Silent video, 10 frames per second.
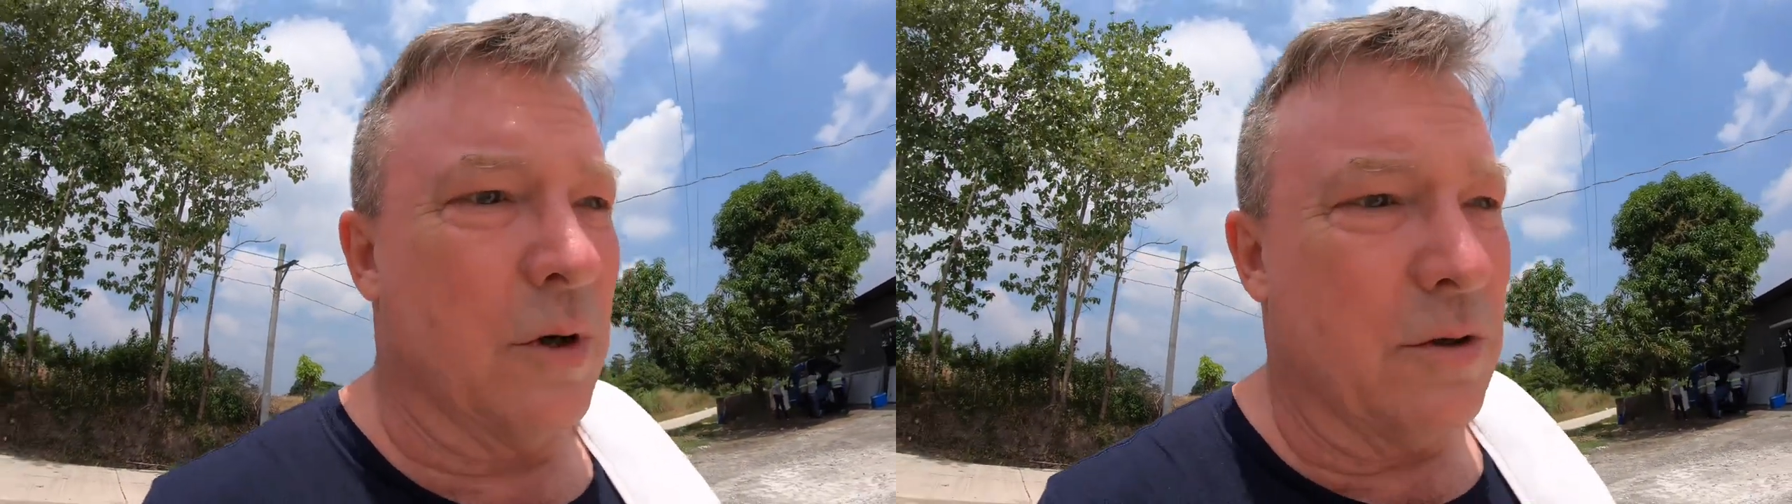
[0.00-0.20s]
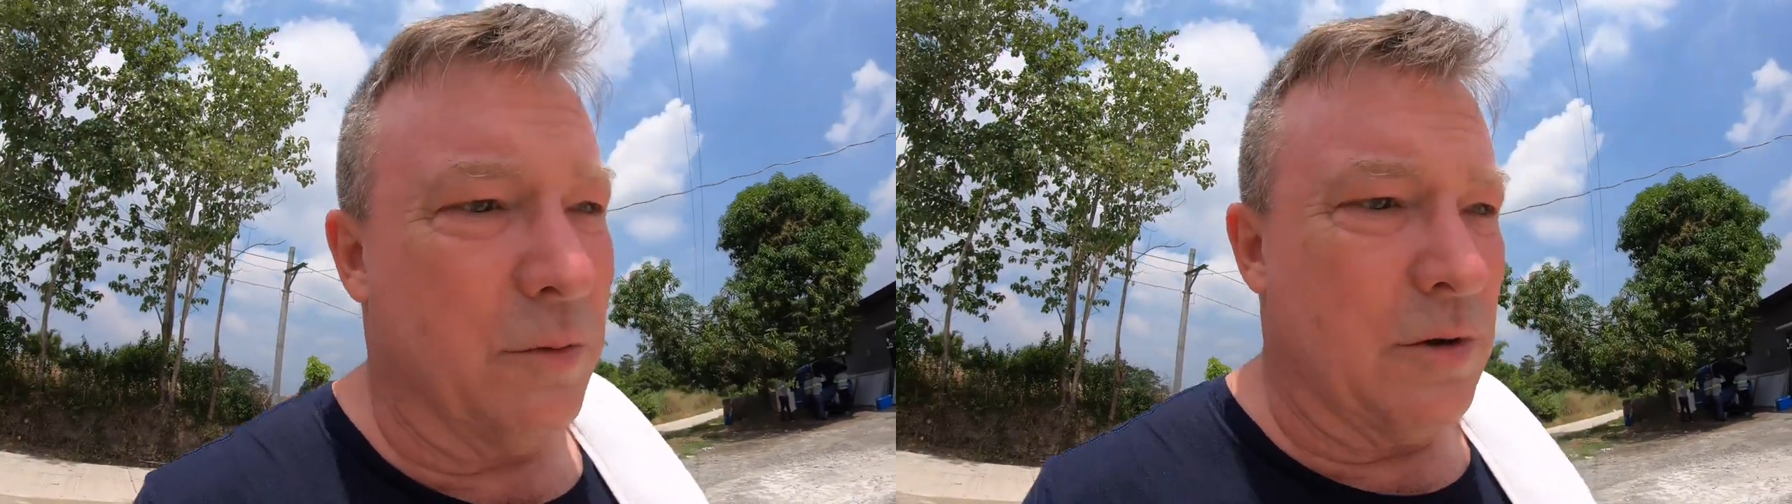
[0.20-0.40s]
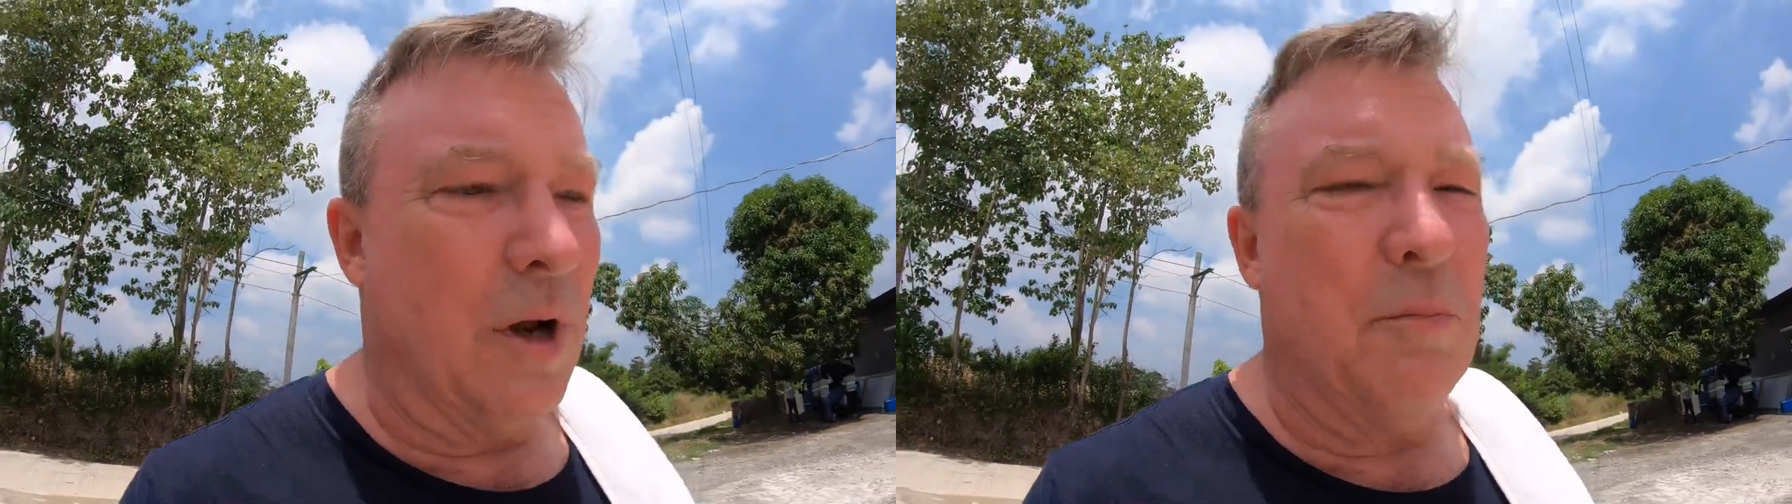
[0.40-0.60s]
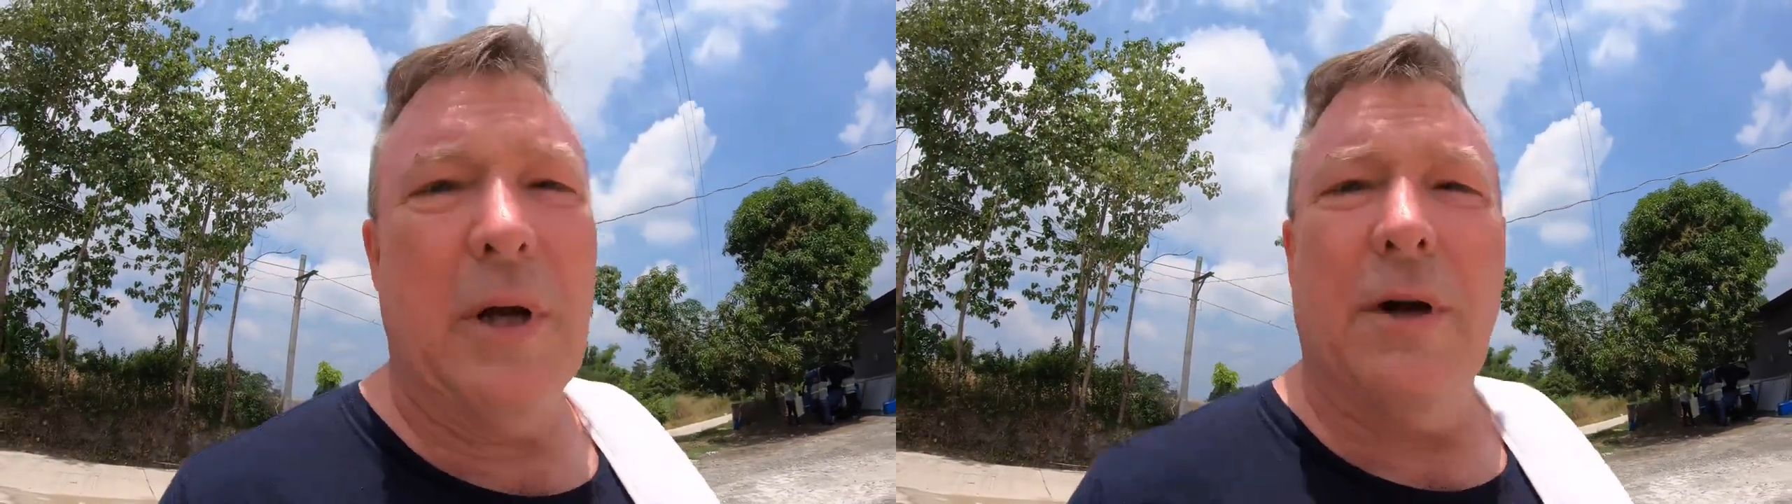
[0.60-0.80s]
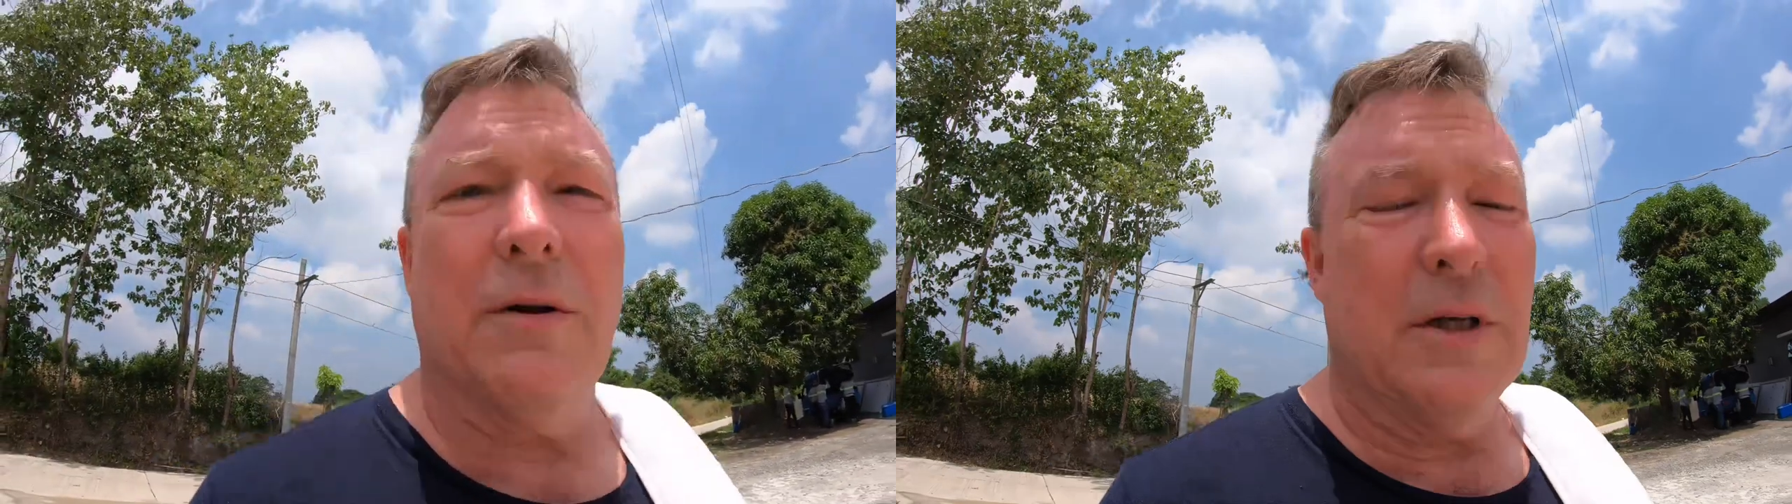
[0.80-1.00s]
So we tried
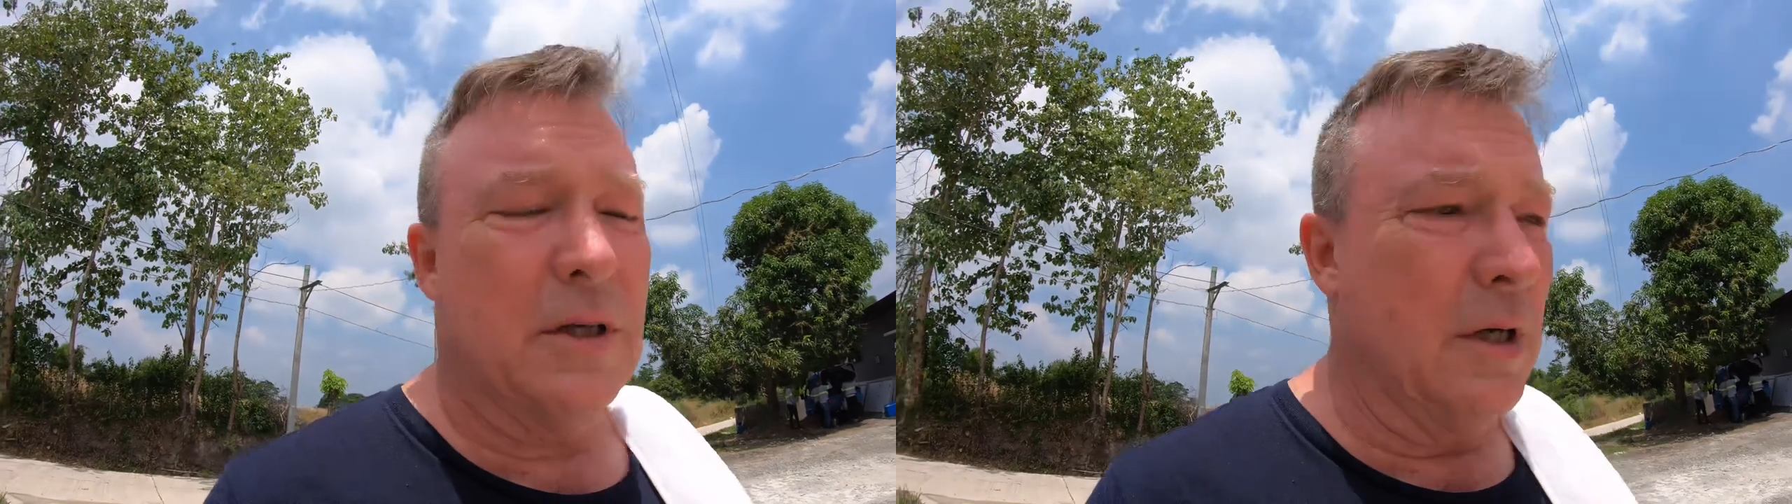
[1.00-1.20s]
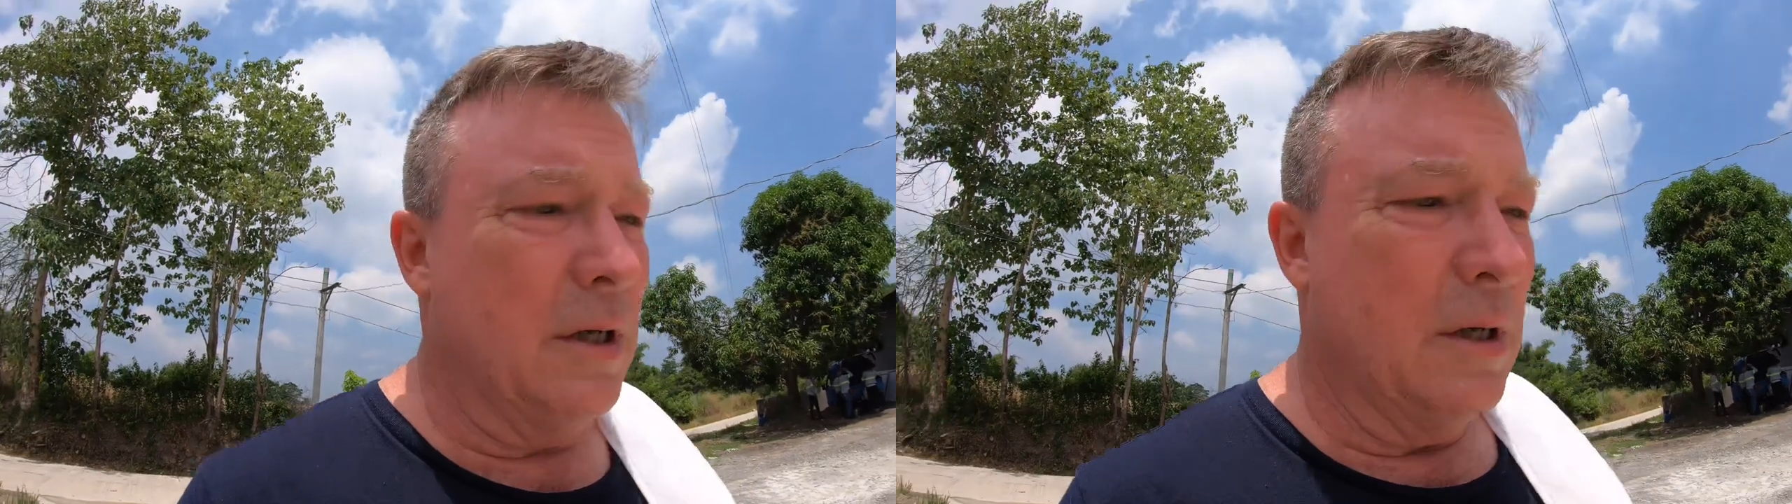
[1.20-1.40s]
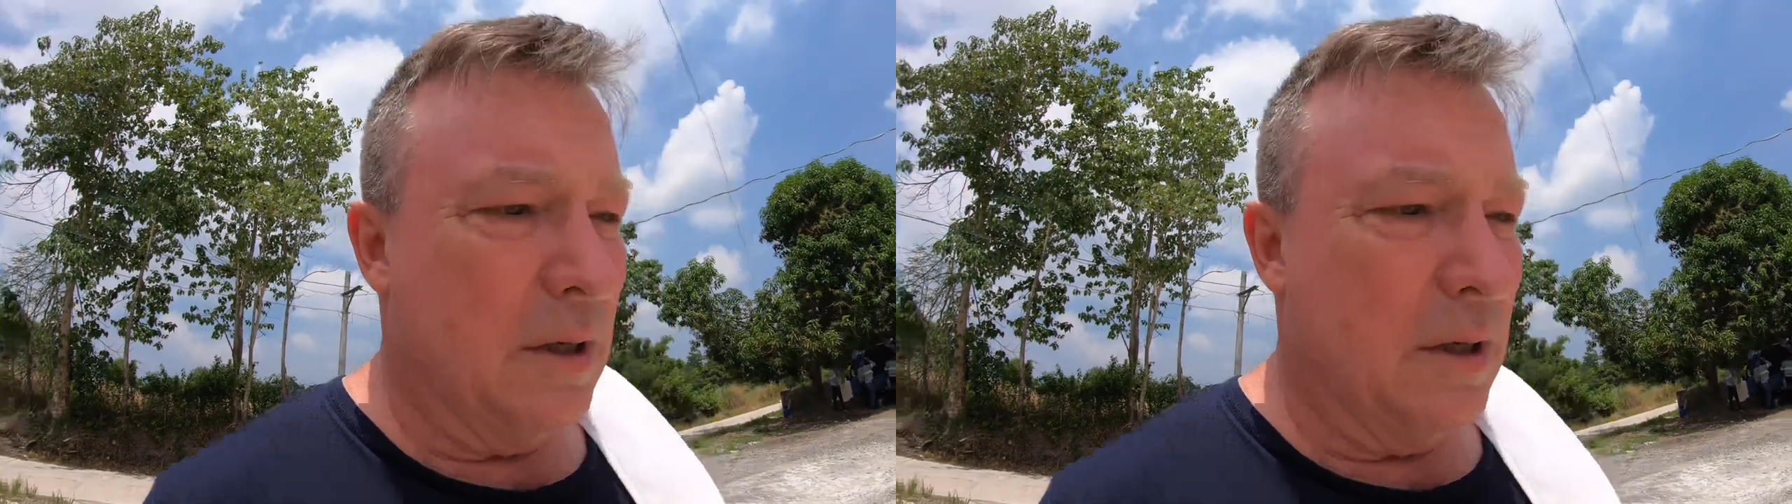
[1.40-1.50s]
PLDT.